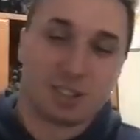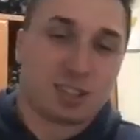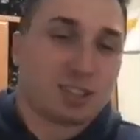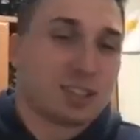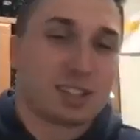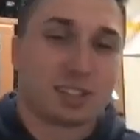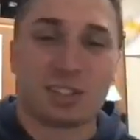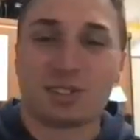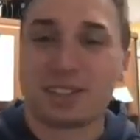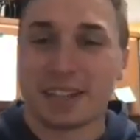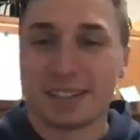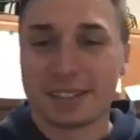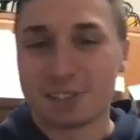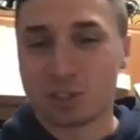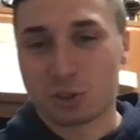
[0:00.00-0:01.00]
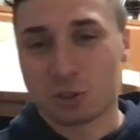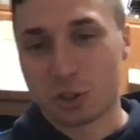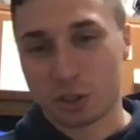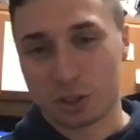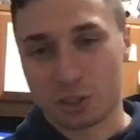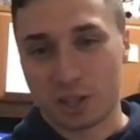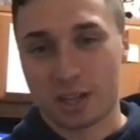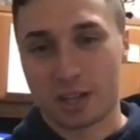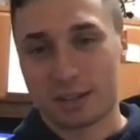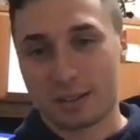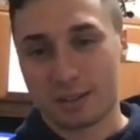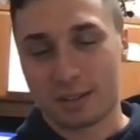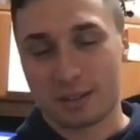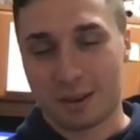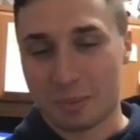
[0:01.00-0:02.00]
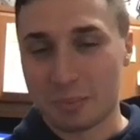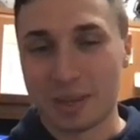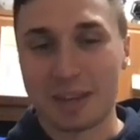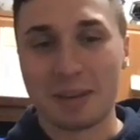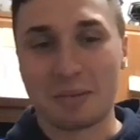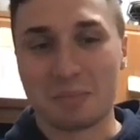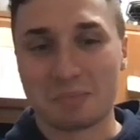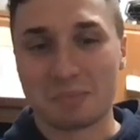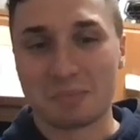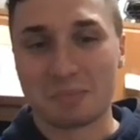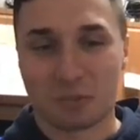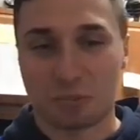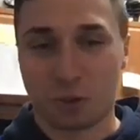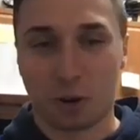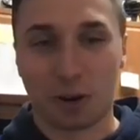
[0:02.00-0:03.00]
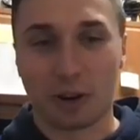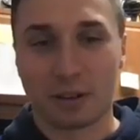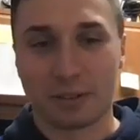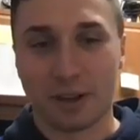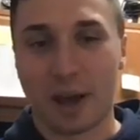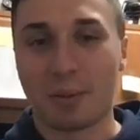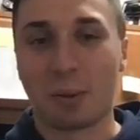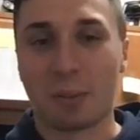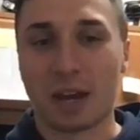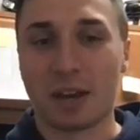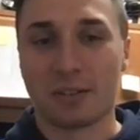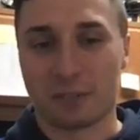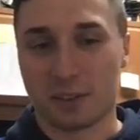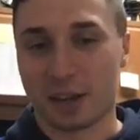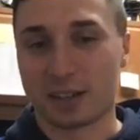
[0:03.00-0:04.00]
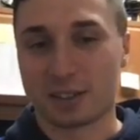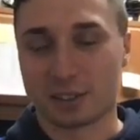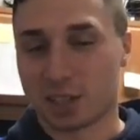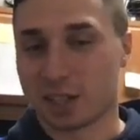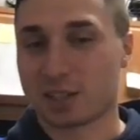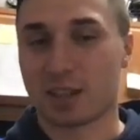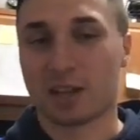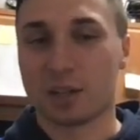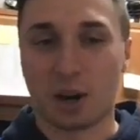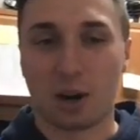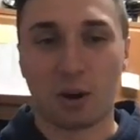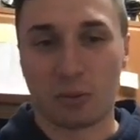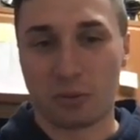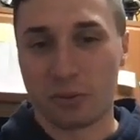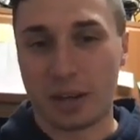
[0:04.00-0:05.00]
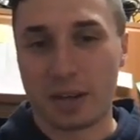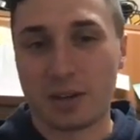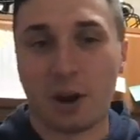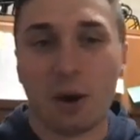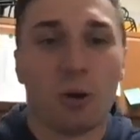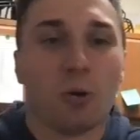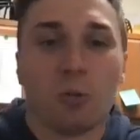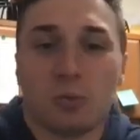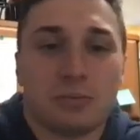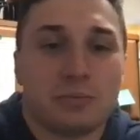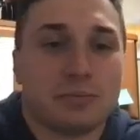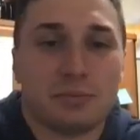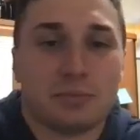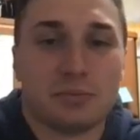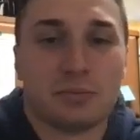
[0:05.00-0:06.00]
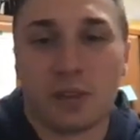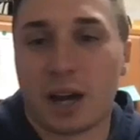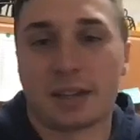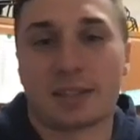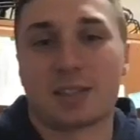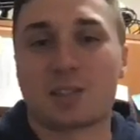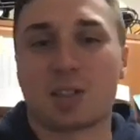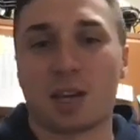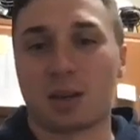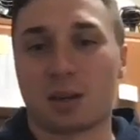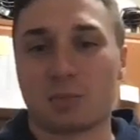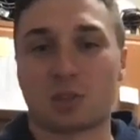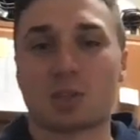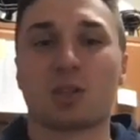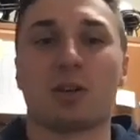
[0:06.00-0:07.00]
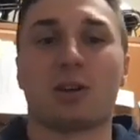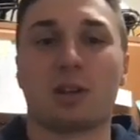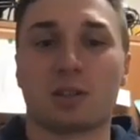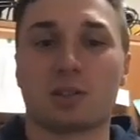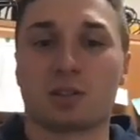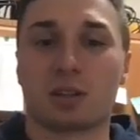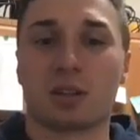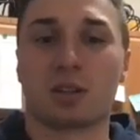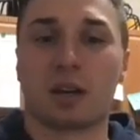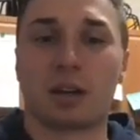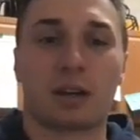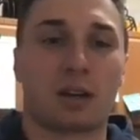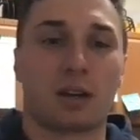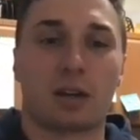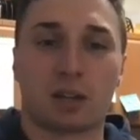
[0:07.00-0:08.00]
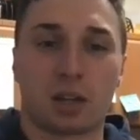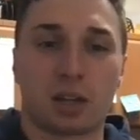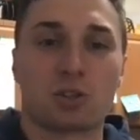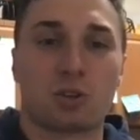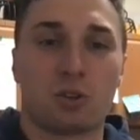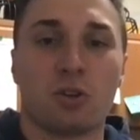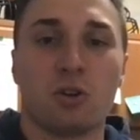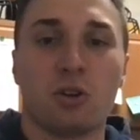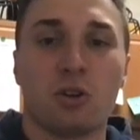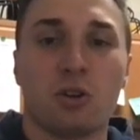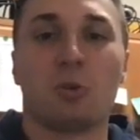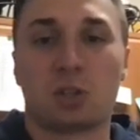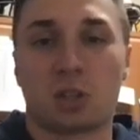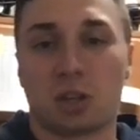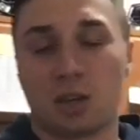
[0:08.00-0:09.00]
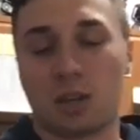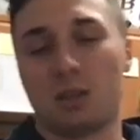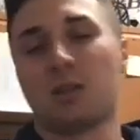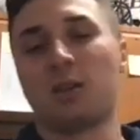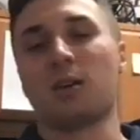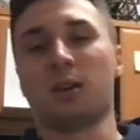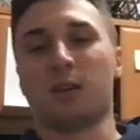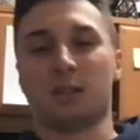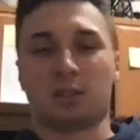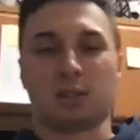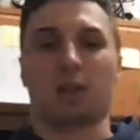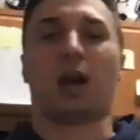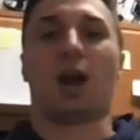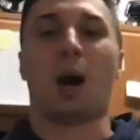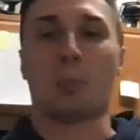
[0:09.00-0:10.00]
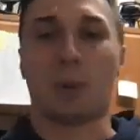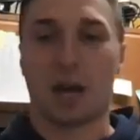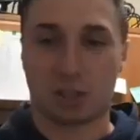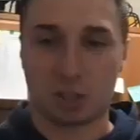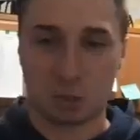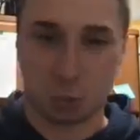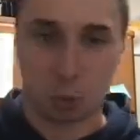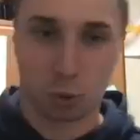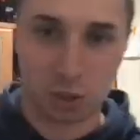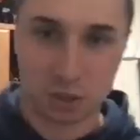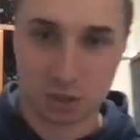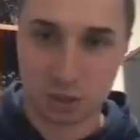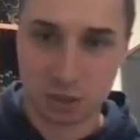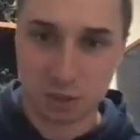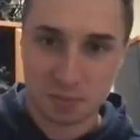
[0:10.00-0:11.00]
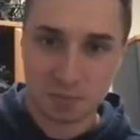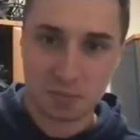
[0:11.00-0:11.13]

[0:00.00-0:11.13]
listen, Danis is just like a meme for MMA fans. Like they know not to take him seriously. Like unless you're new to combat sports